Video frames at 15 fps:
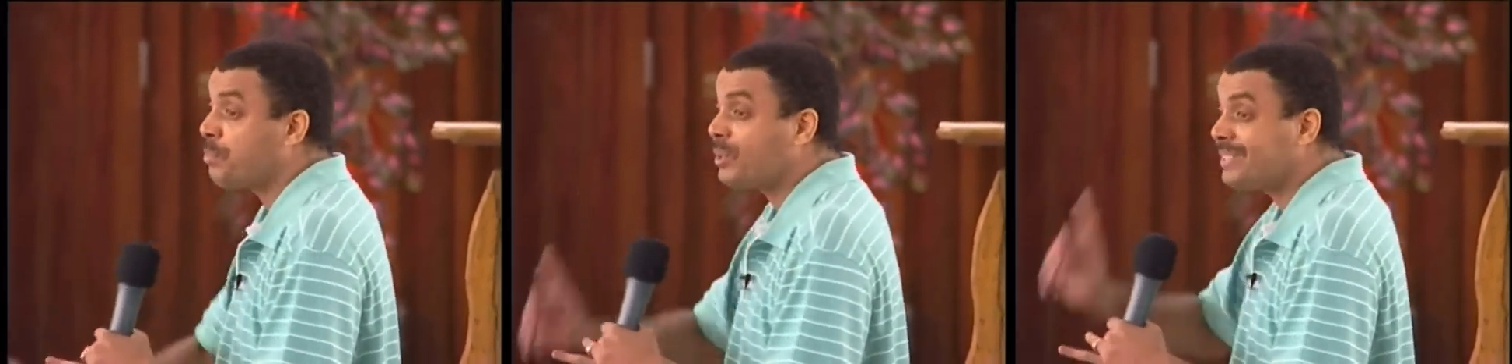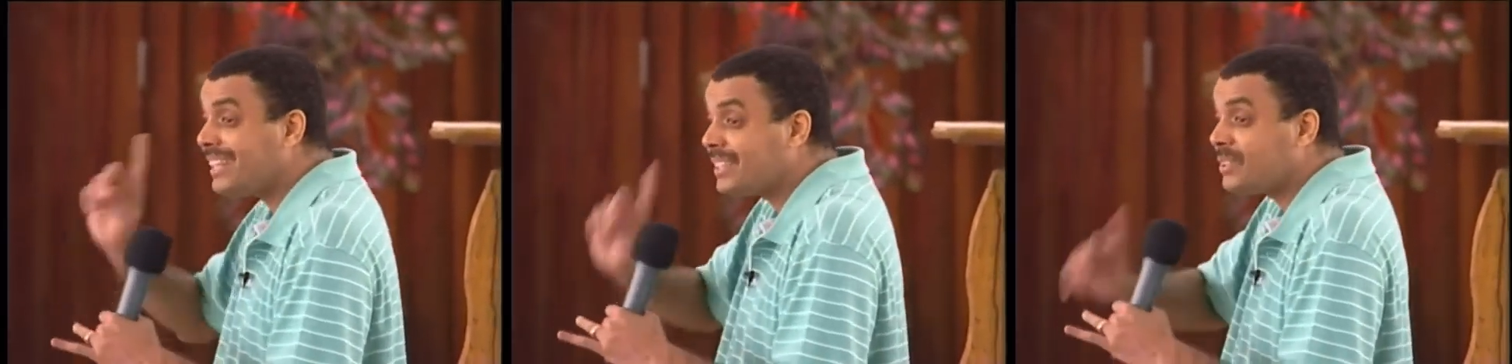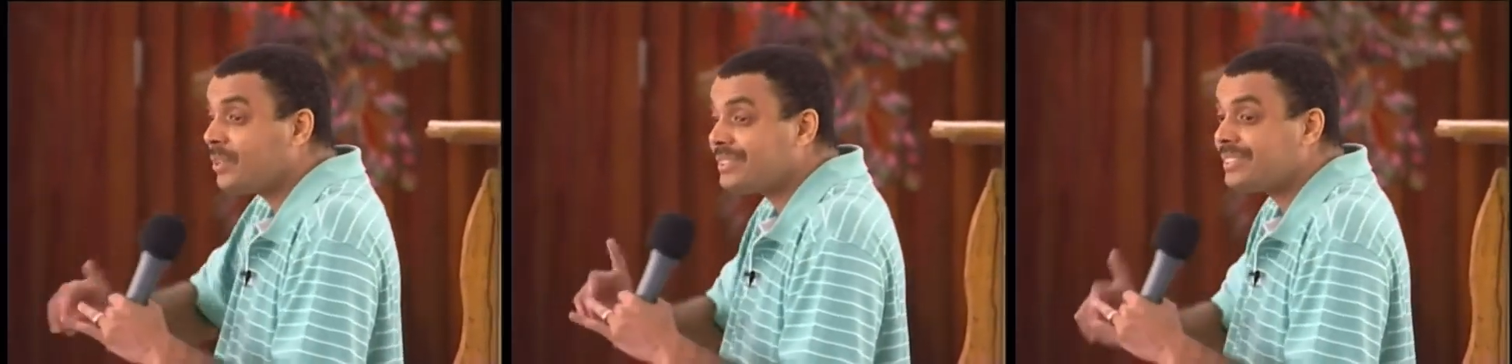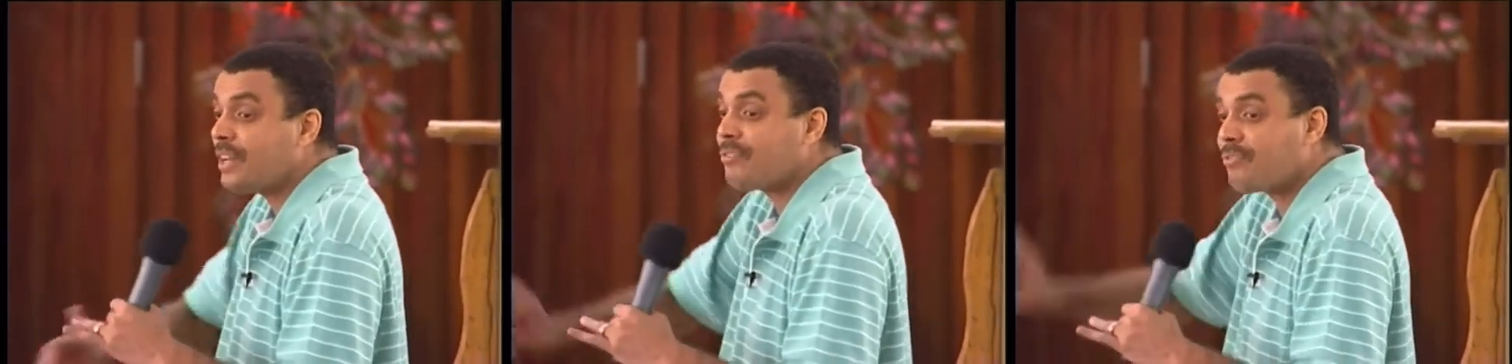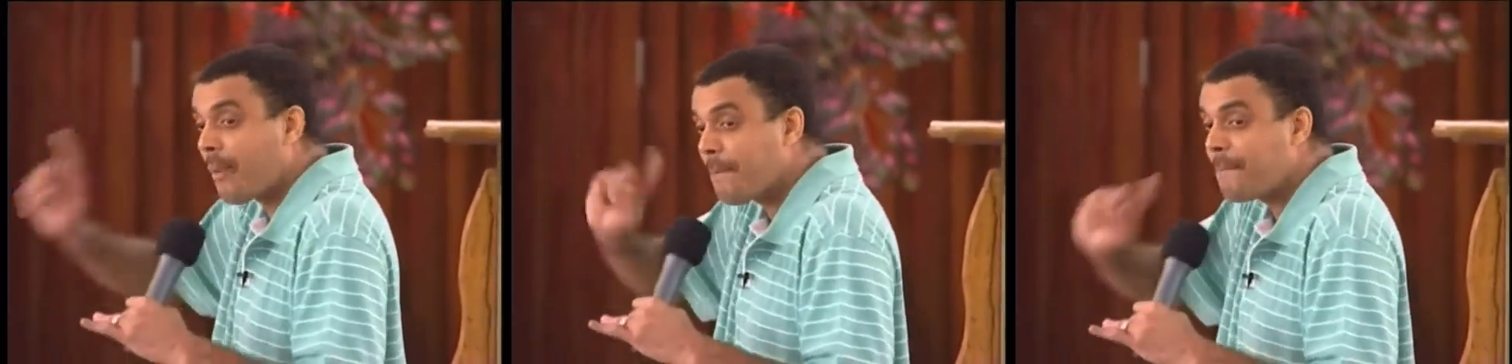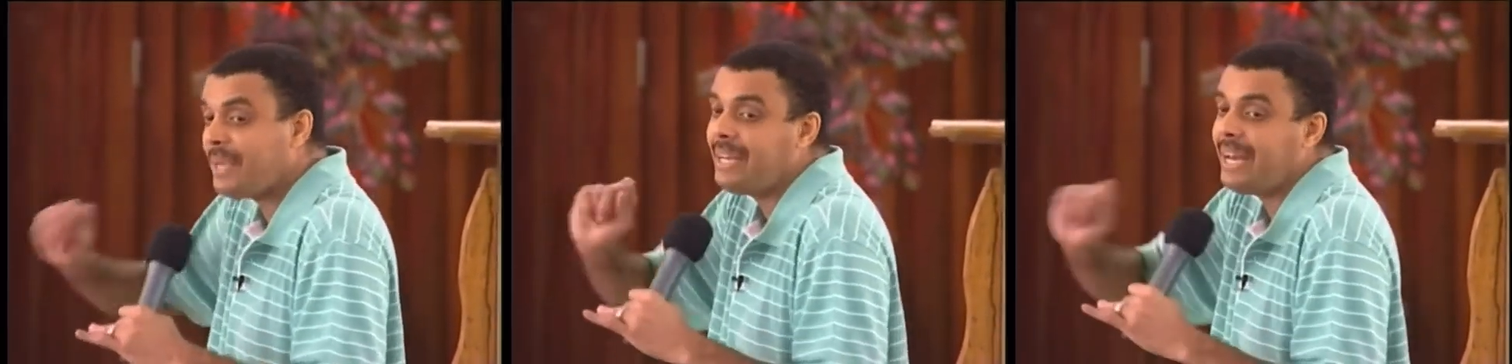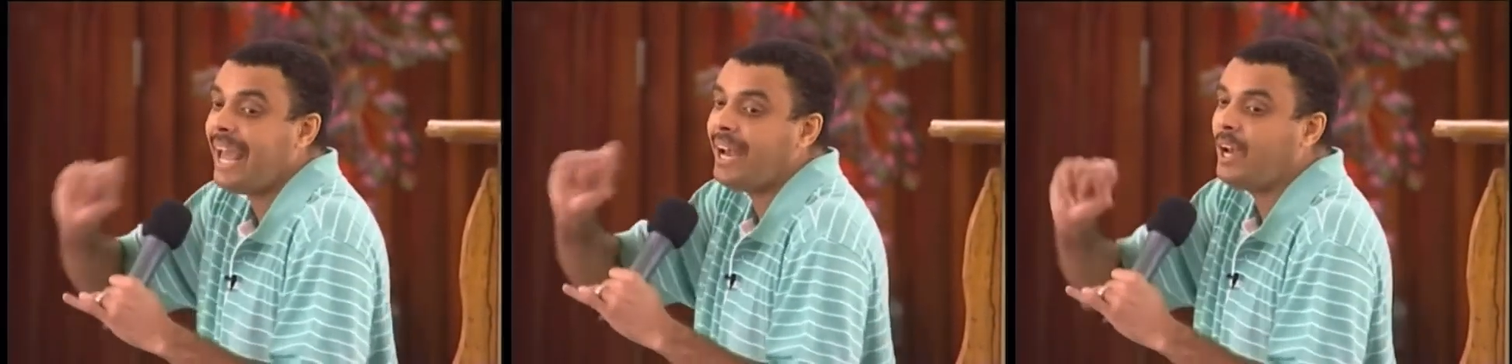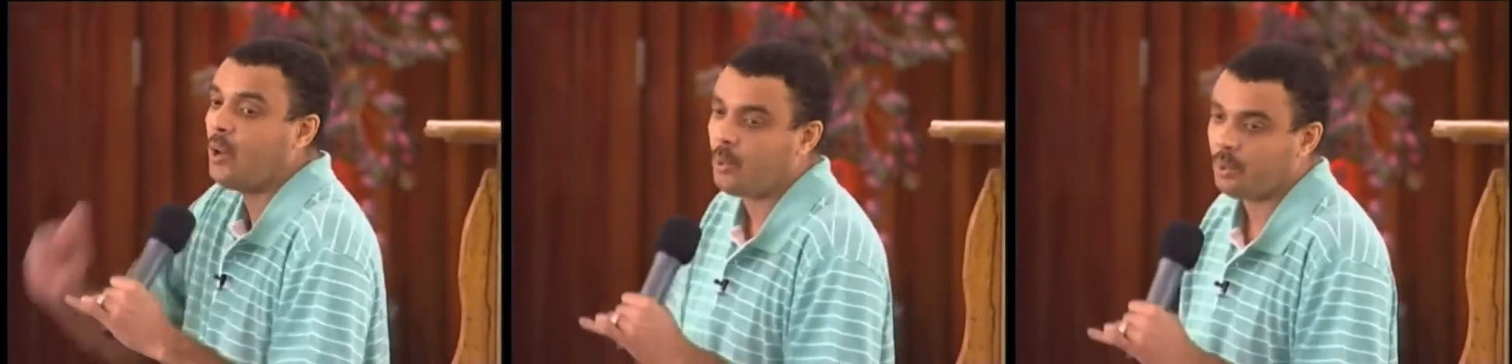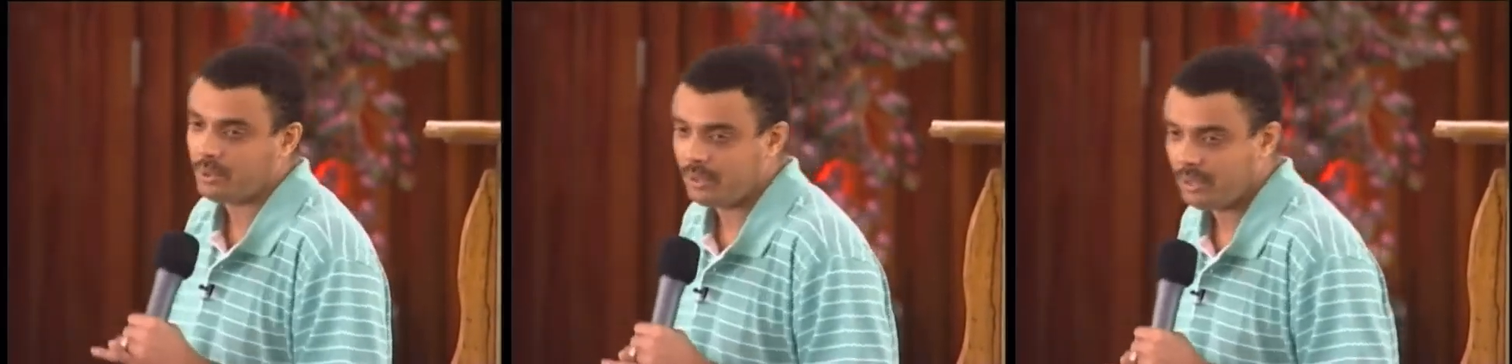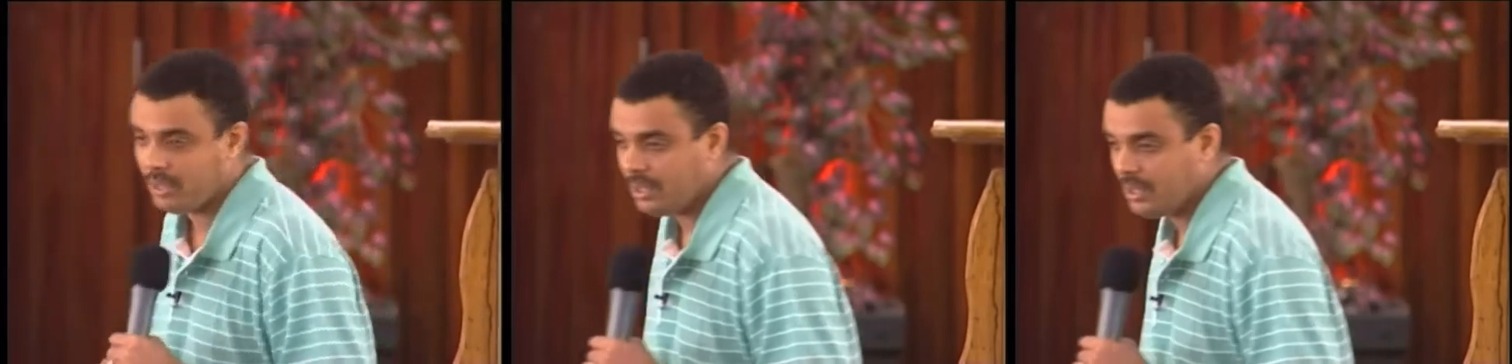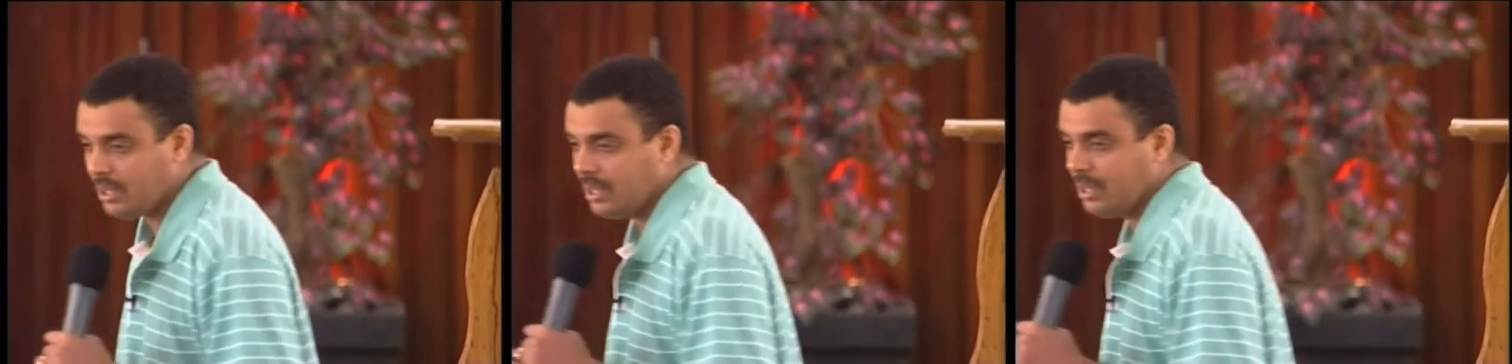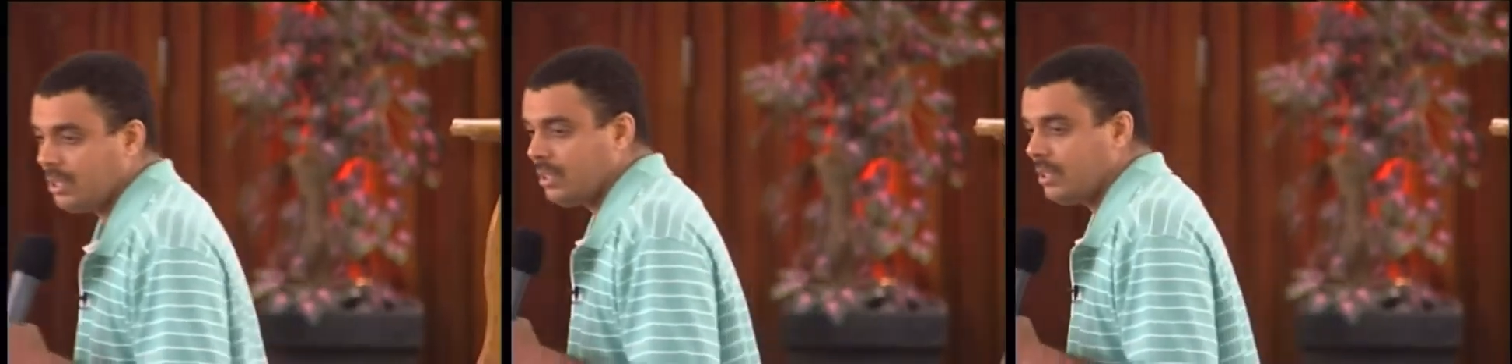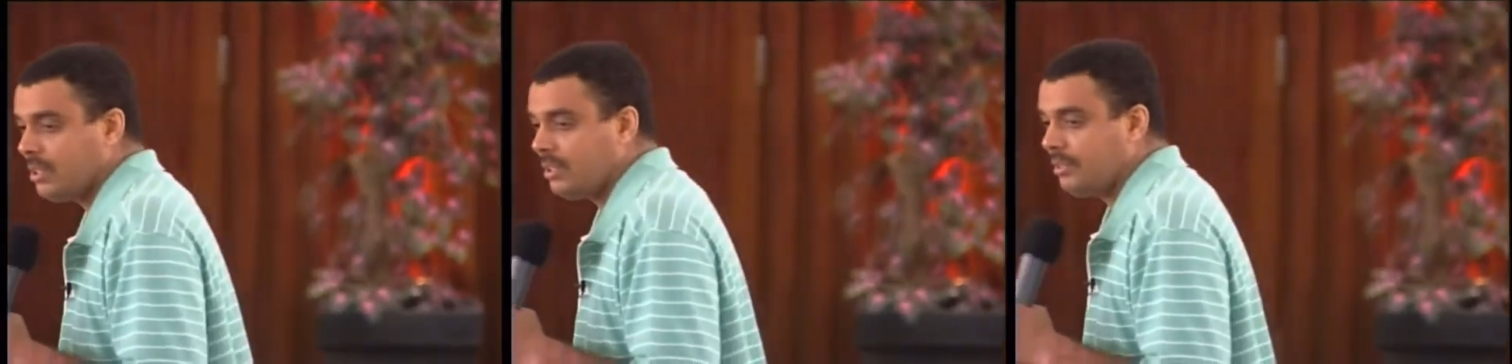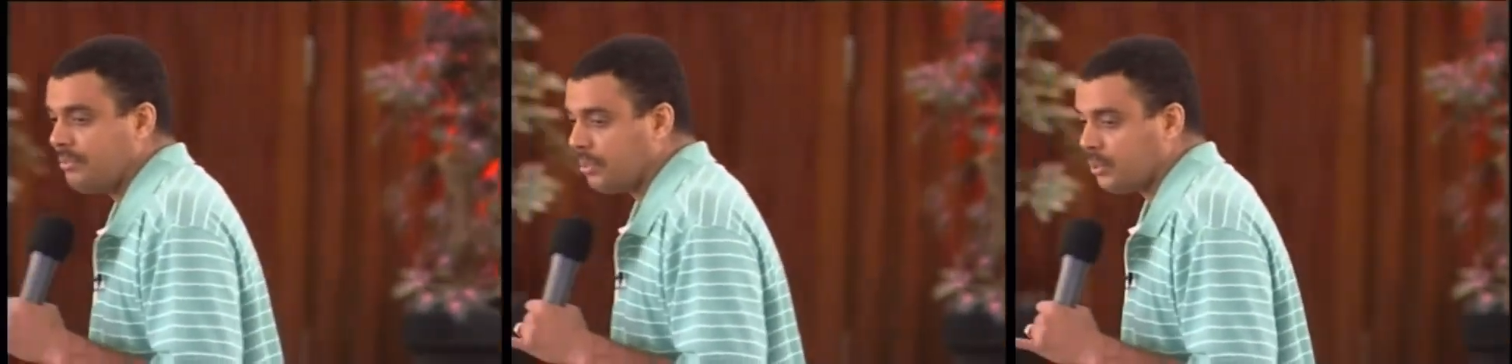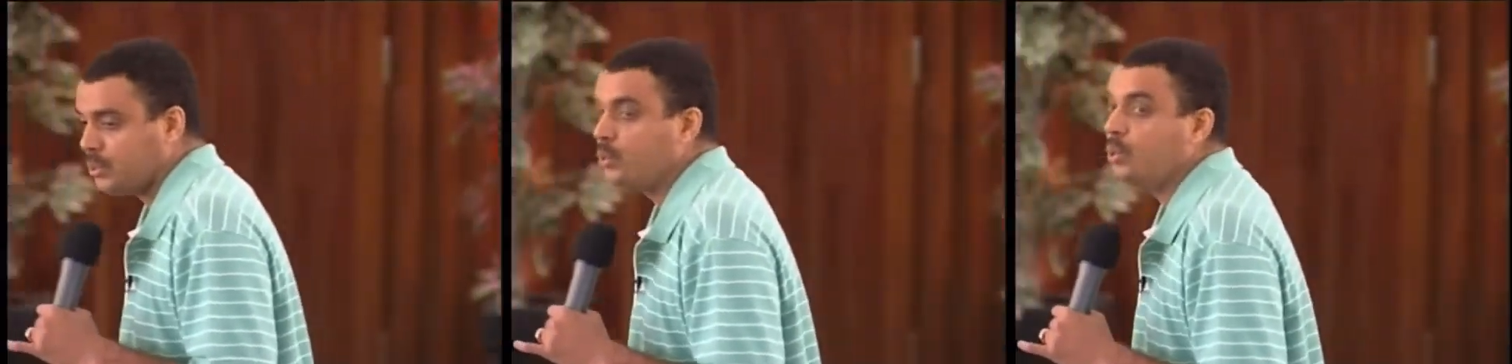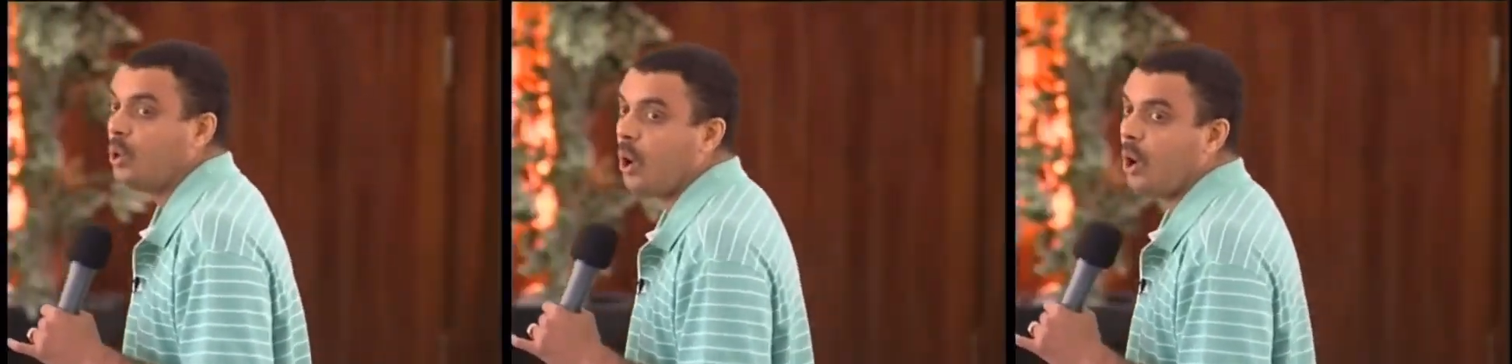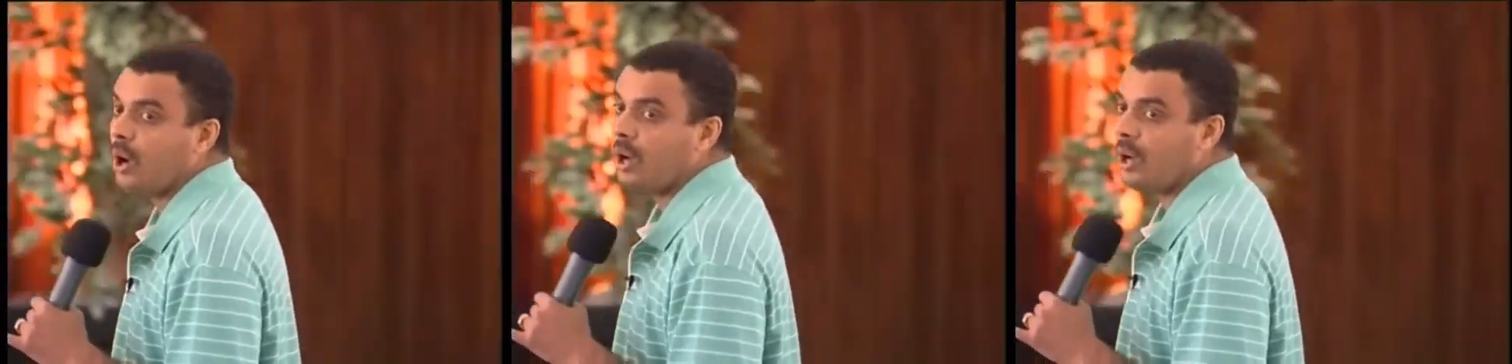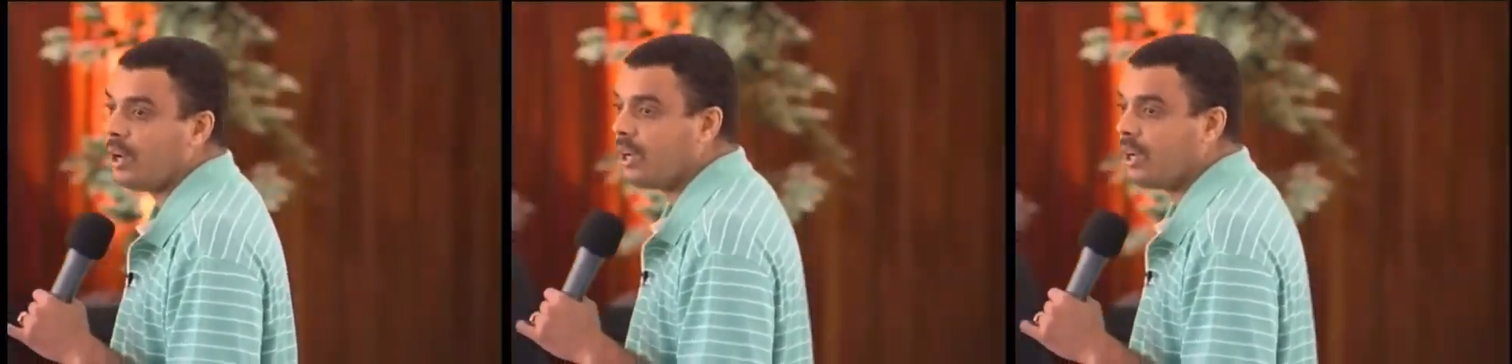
protect yourself from being alone for too long.